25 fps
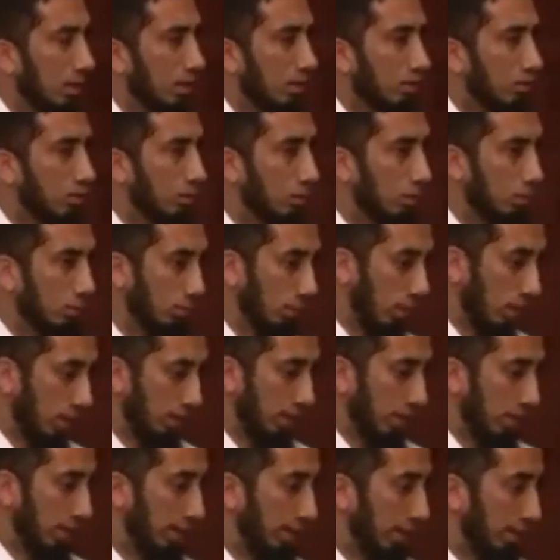And she goes, what?
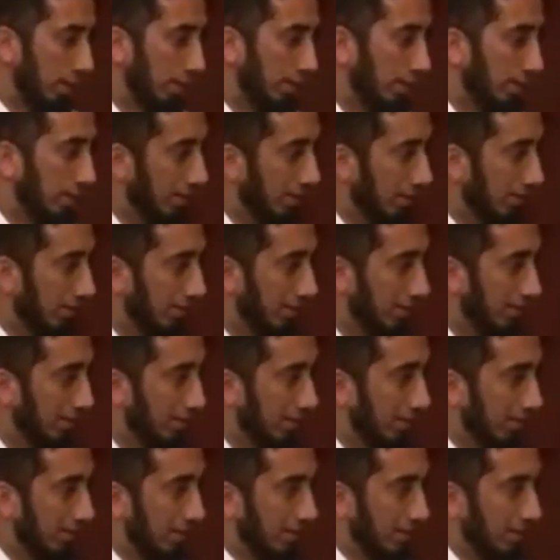Nothing.
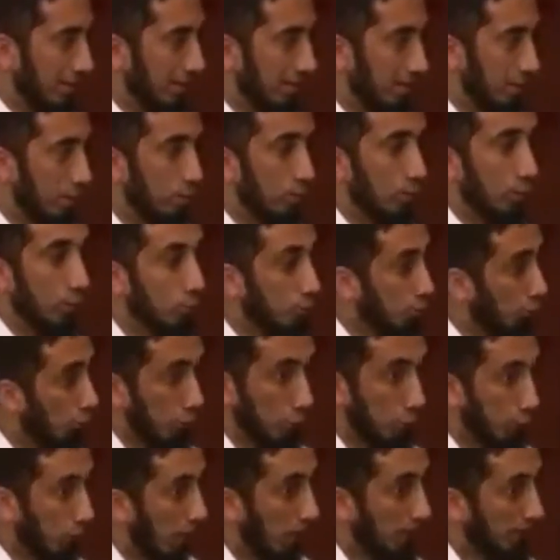And he goes, no,
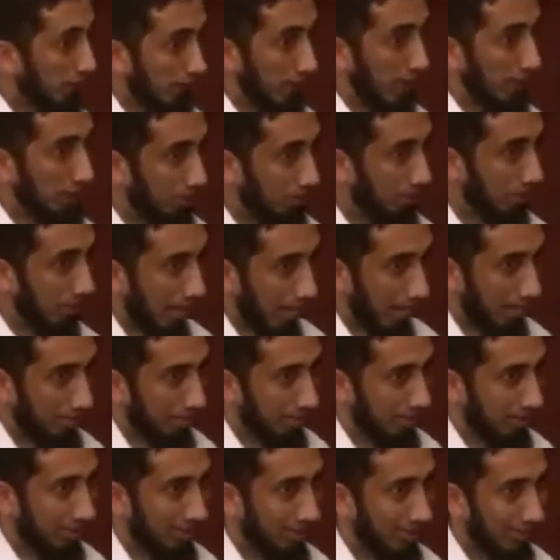you have to tell me what
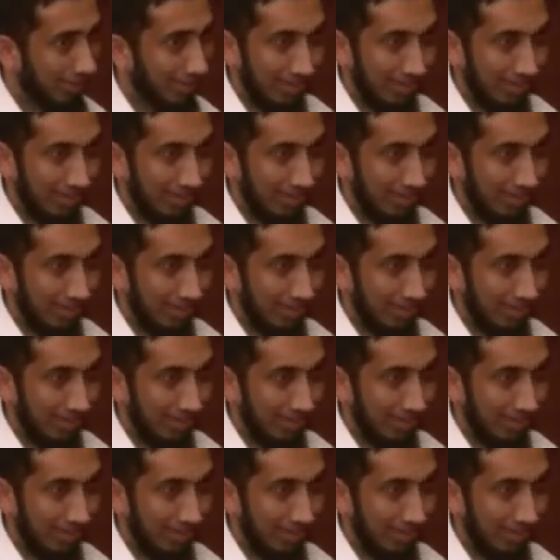happened.